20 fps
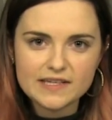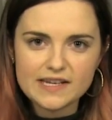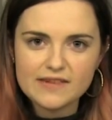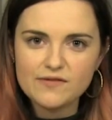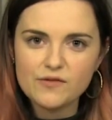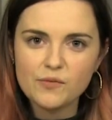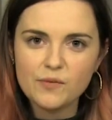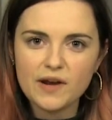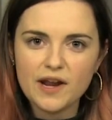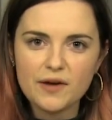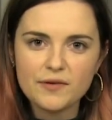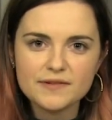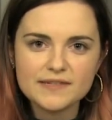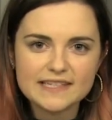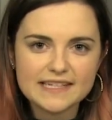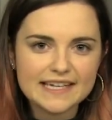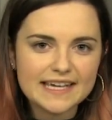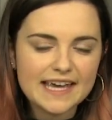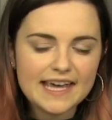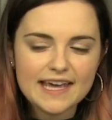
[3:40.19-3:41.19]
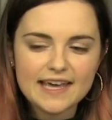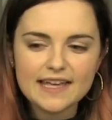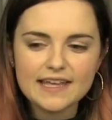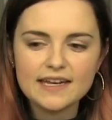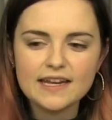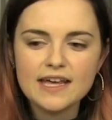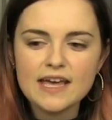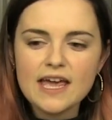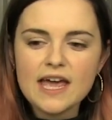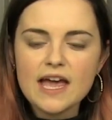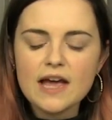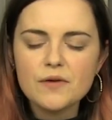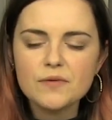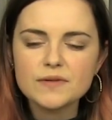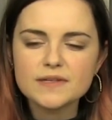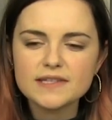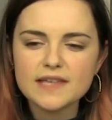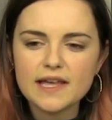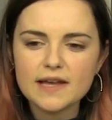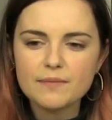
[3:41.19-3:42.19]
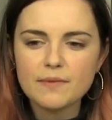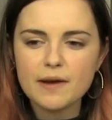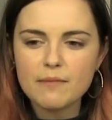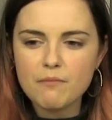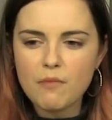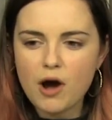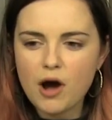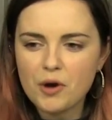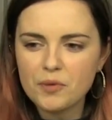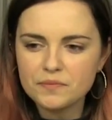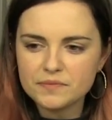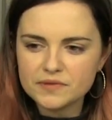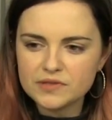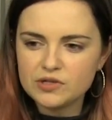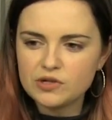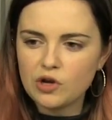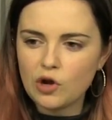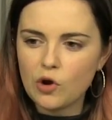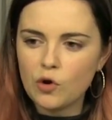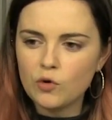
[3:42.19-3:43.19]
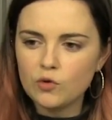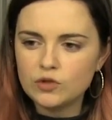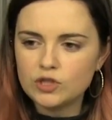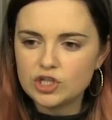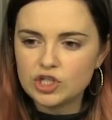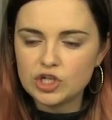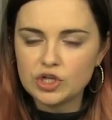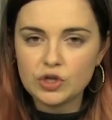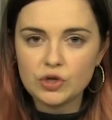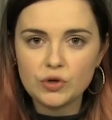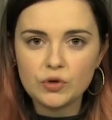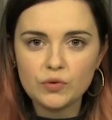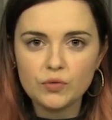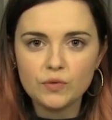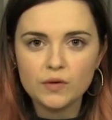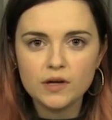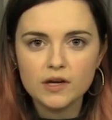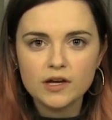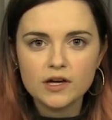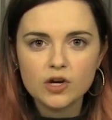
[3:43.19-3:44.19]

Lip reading: Even when I was a kid, it was like my mom's go-to